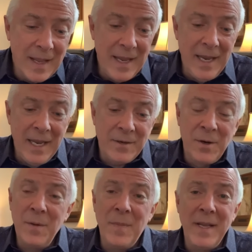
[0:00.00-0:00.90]
It, it
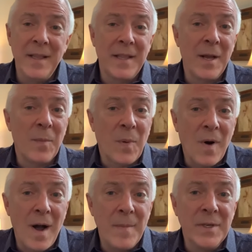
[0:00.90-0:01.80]
could be that they'll
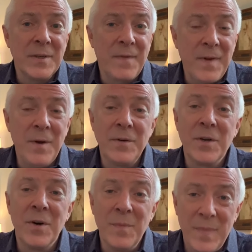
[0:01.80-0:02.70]
promise
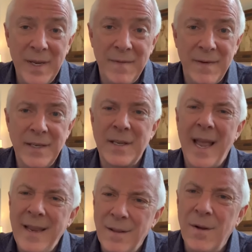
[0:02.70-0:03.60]
future benefits.
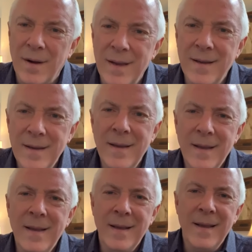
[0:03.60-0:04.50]
Hey, look,
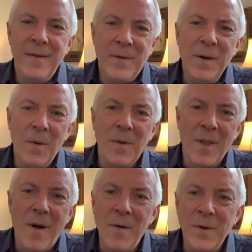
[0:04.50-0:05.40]
if you go
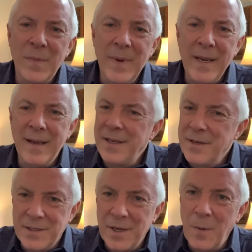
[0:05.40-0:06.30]
along with me,
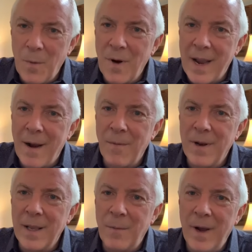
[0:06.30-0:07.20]
it's going to work out
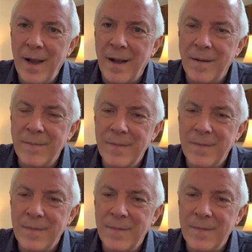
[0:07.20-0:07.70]
really well.